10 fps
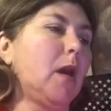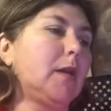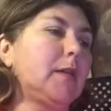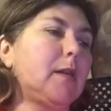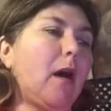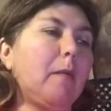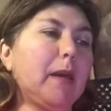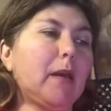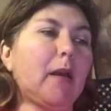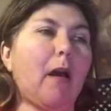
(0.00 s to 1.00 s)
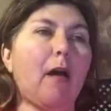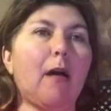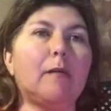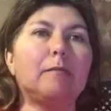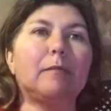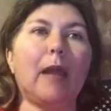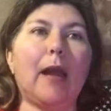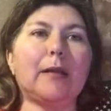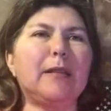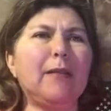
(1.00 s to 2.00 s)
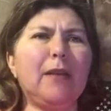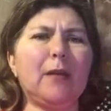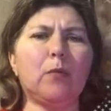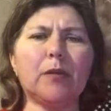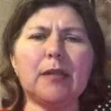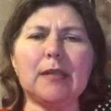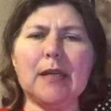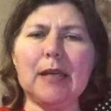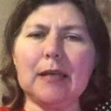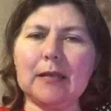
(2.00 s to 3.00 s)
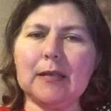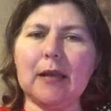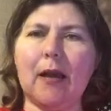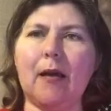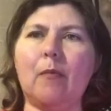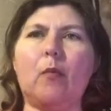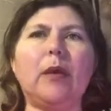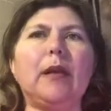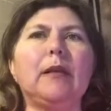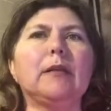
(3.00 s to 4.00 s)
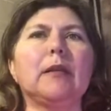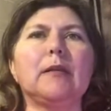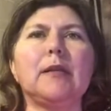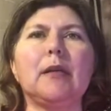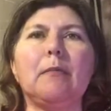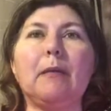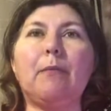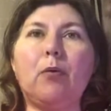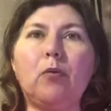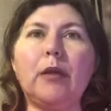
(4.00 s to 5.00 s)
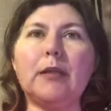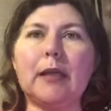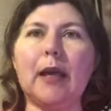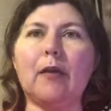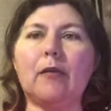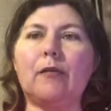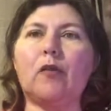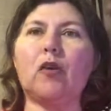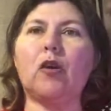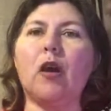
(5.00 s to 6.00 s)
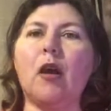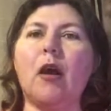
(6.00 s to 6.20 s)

dynamic activity will cease. We need to be pulling together for